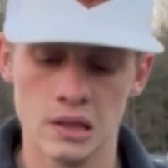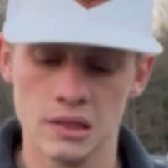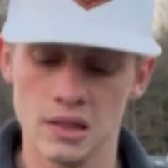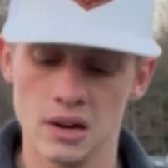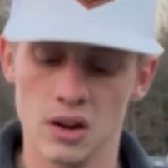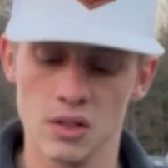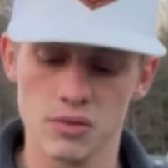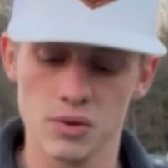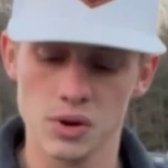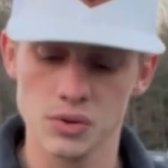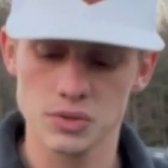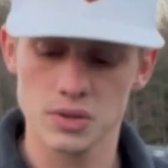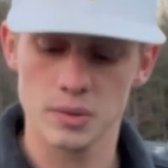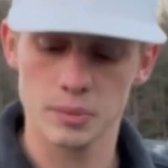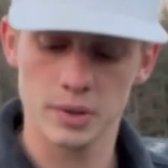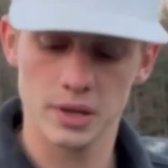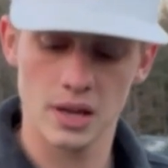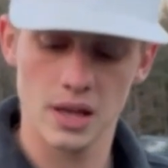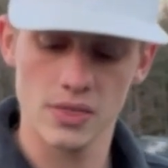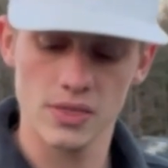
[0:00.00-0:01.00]
then I'll throw
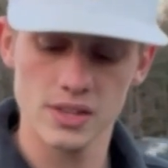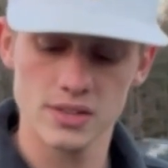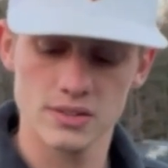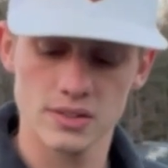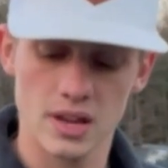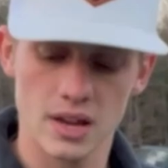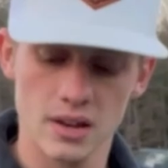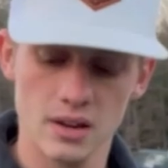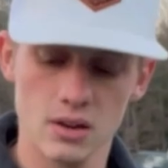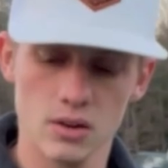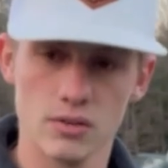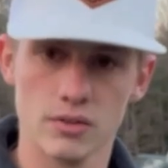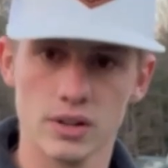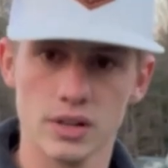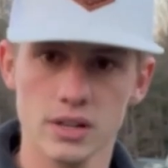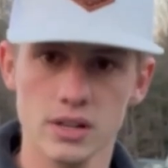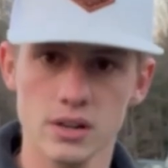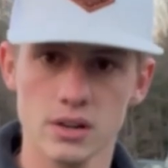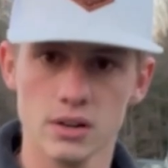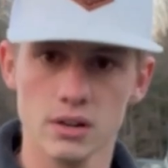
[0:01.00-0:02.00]
something on this side over
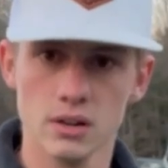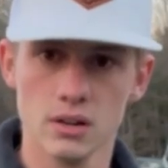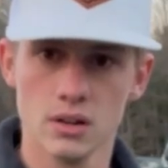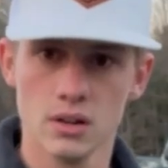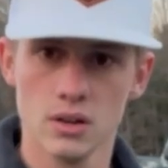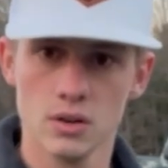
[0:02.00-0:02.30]
here,